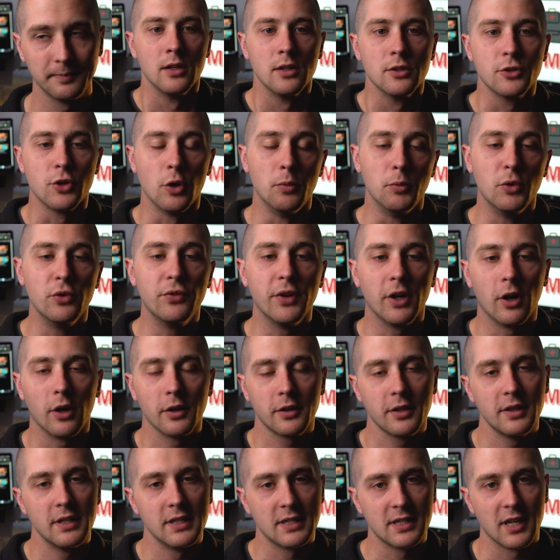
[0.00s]
So moving on
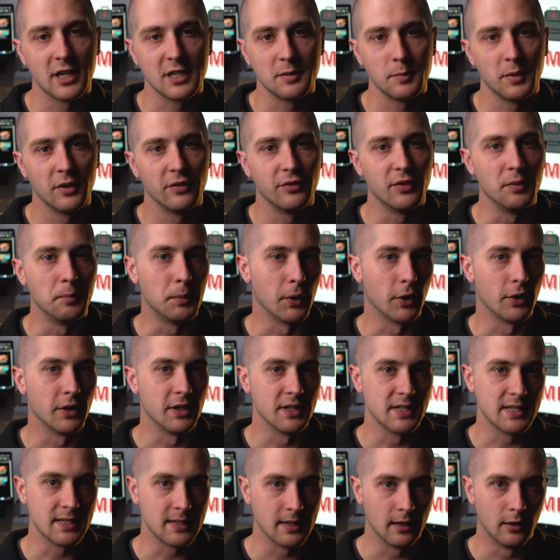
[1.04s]
to the assessment of the burn
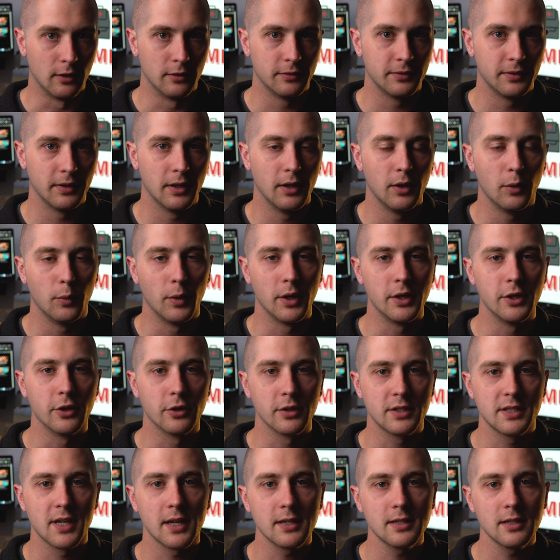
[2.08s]
itself. When you're
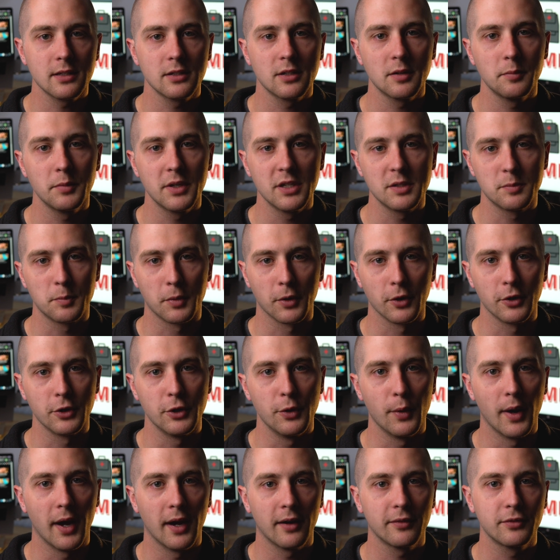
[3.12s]
assessing somebody's burn,
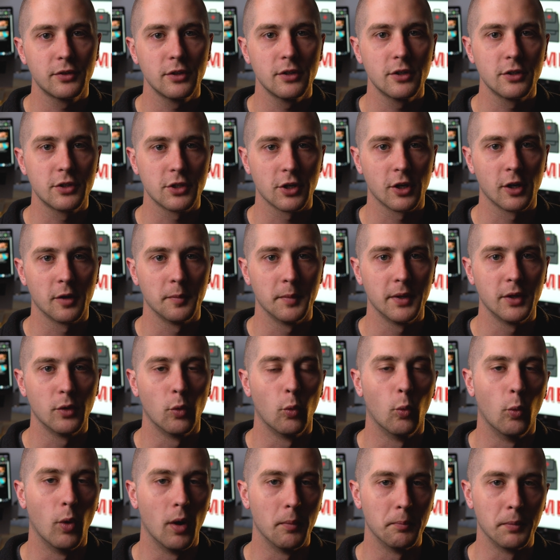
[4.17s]
you have to
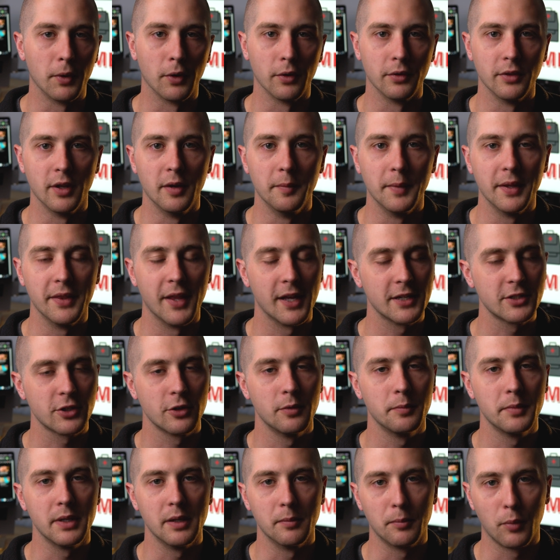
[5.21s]
determine what burned them, and that's
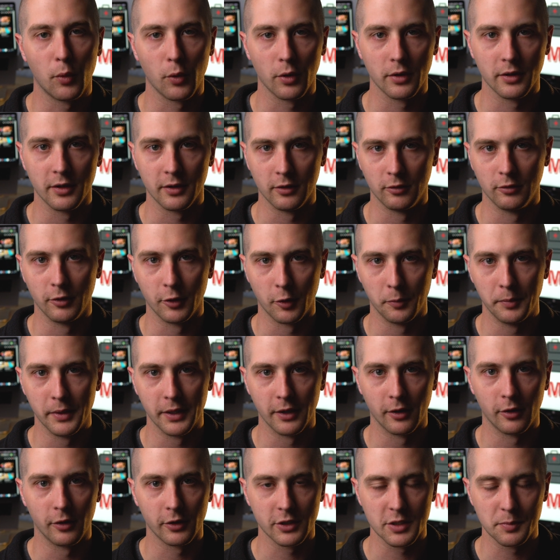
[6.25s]
going to be important in a little bit.
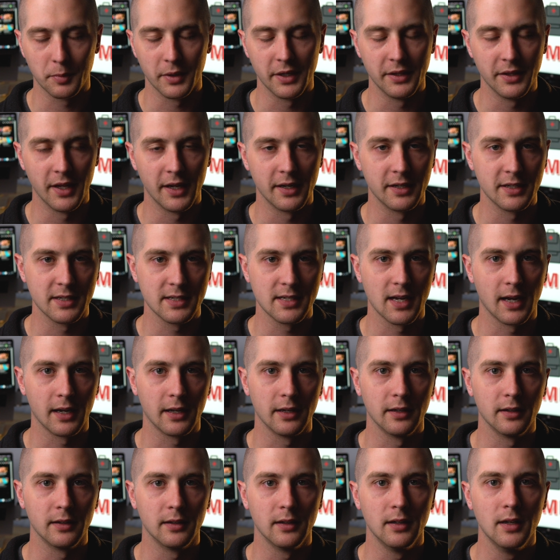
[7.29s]
I'll explain that in a
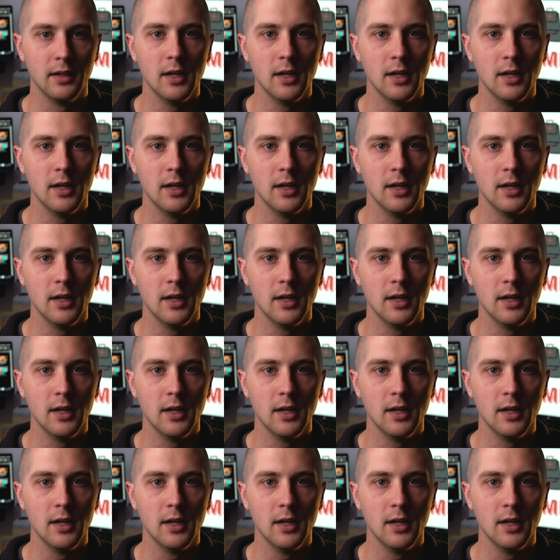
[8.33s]
second.